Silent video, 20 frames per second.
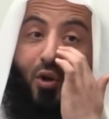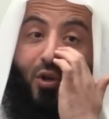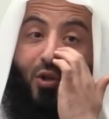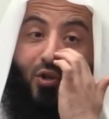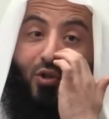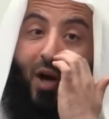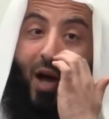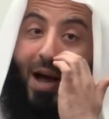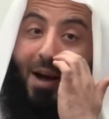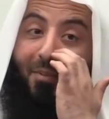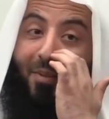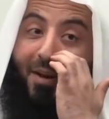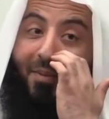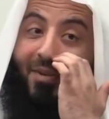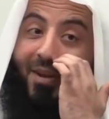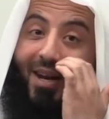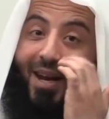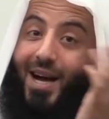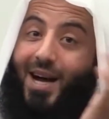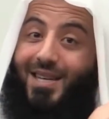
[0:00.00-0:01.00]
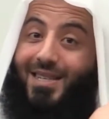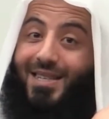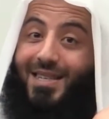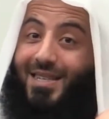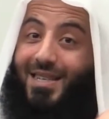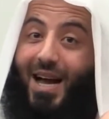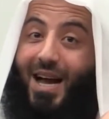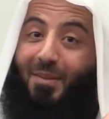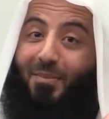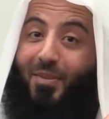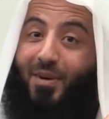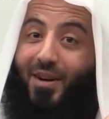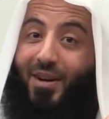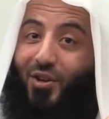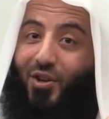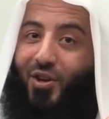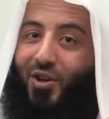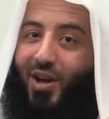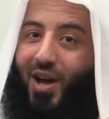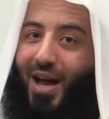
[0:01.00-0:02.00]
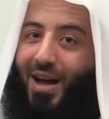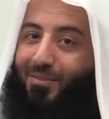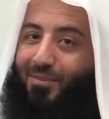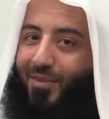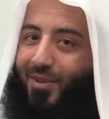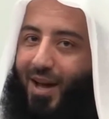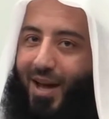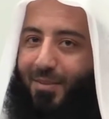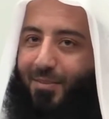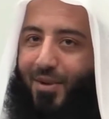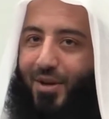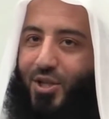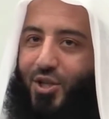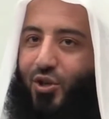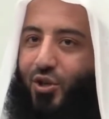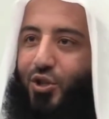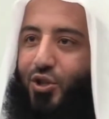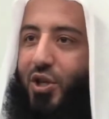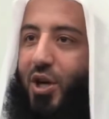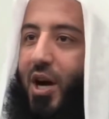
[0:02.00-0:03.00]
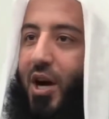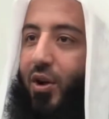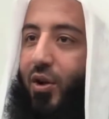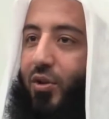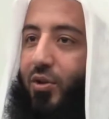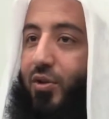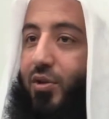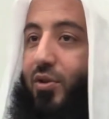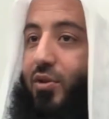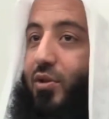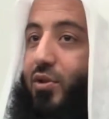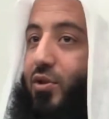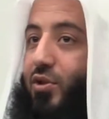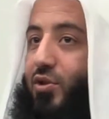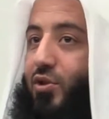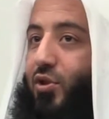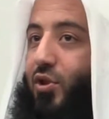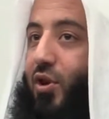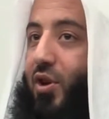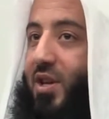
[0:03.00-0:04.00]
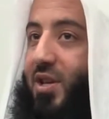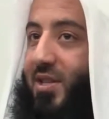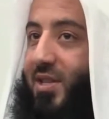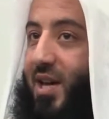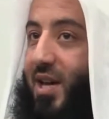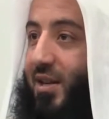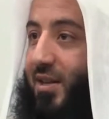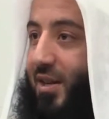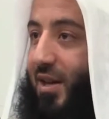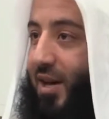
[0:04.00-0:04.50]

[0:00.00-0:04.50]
So Amr ibn al-As is Amr, you know, Amr is no child. So he said,